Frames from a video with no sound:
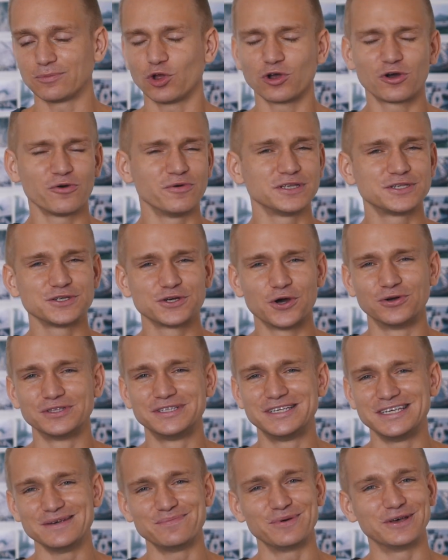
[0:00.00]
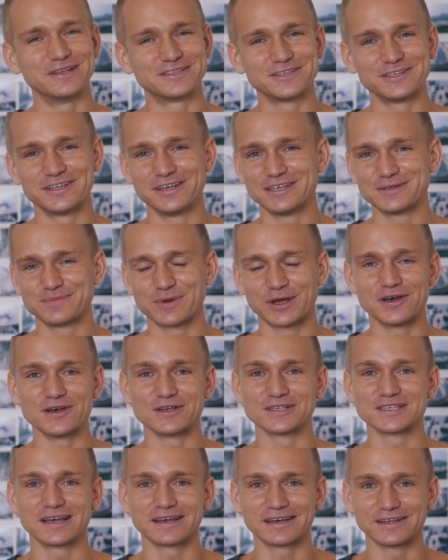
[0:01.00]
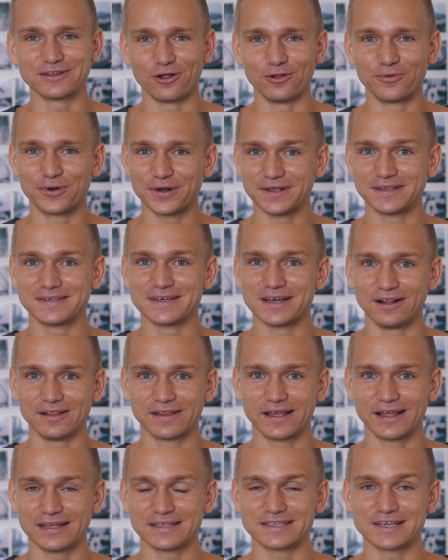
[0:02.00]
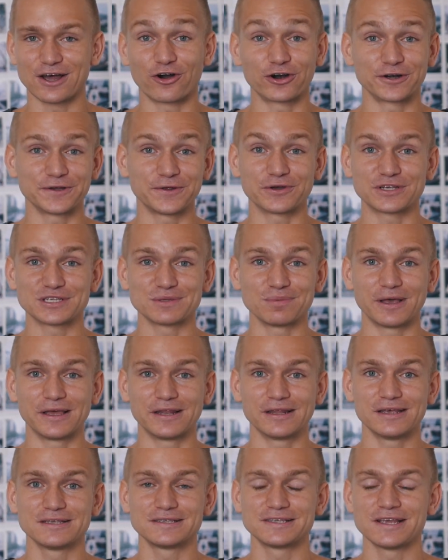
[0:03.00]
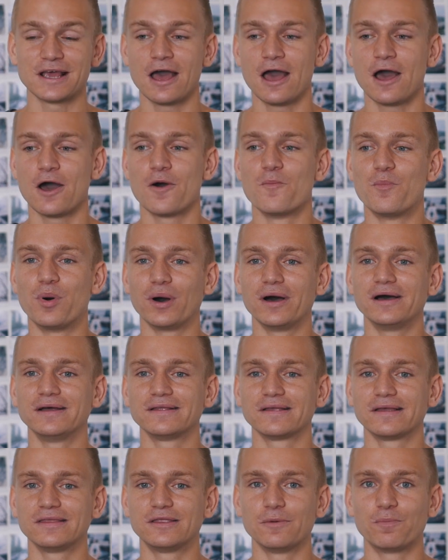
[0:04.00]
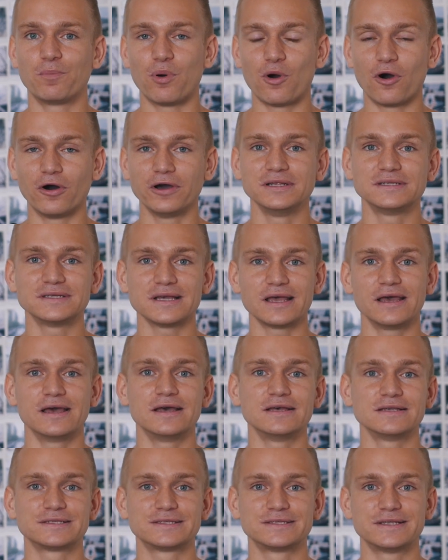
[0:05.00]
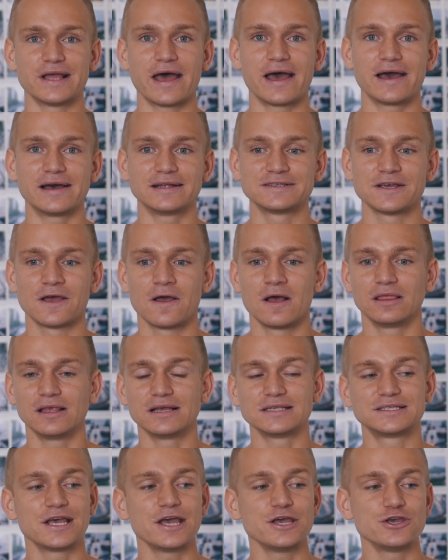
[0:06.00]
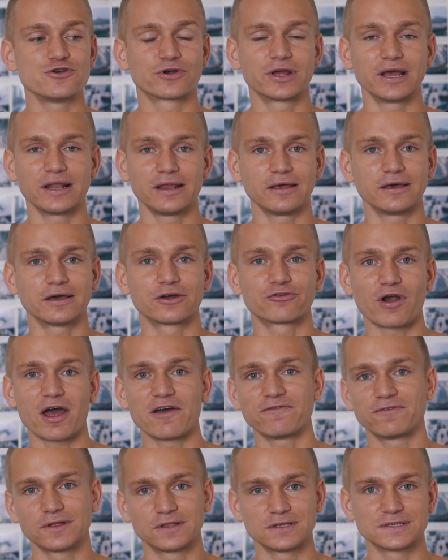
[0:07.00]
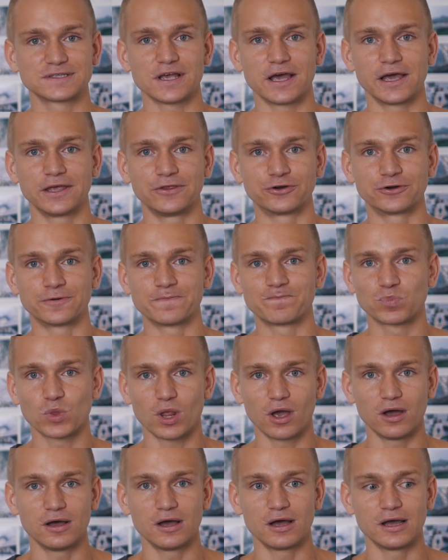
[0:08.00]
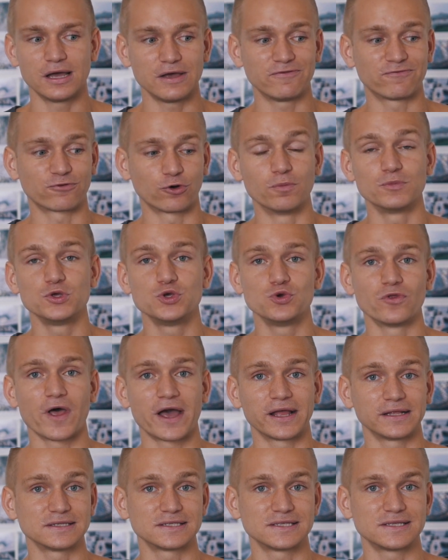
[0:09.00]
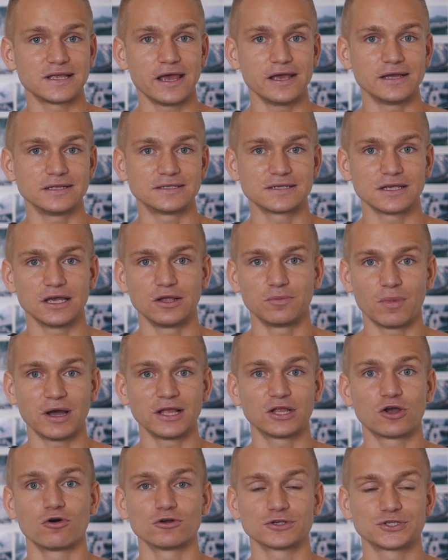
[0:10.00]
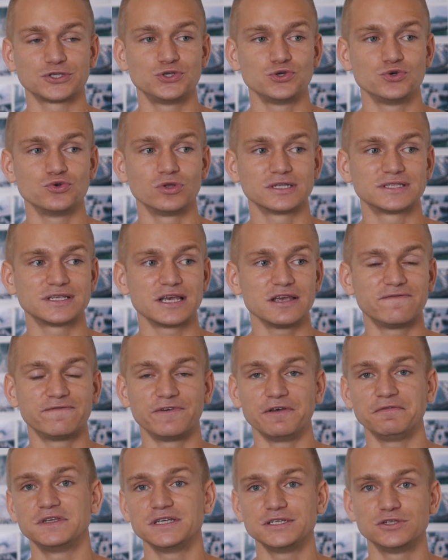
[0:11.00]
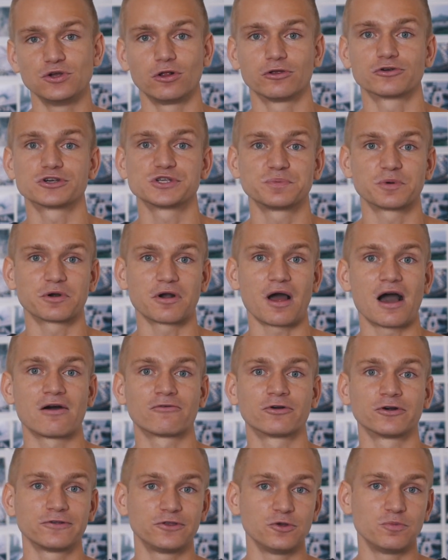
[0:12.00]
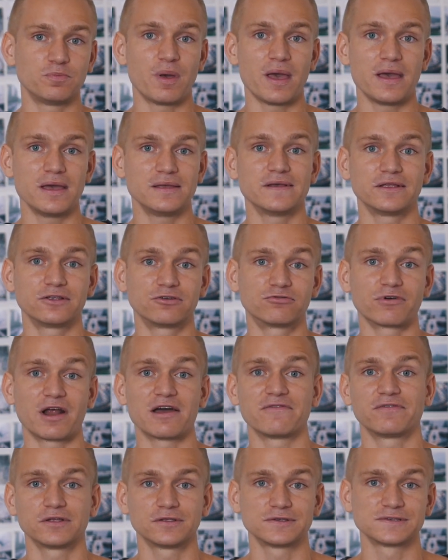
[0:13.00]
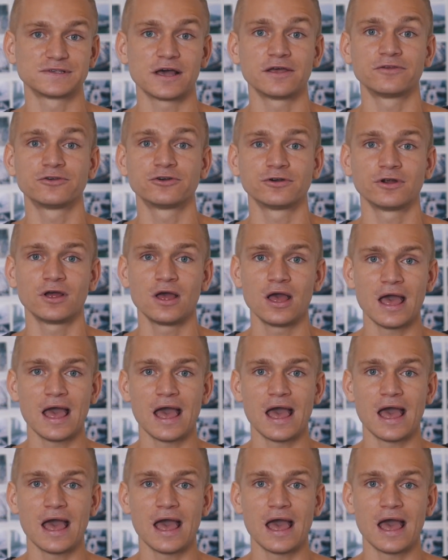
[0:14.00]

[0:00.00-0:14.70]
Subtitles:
I'm not going to go deep into this because I can already tell that it's hard to explain this, but the point is that, let's say you're getting a graphic designer from United States. It might cost you, let's say, $50 per hour to pay that graphic designer,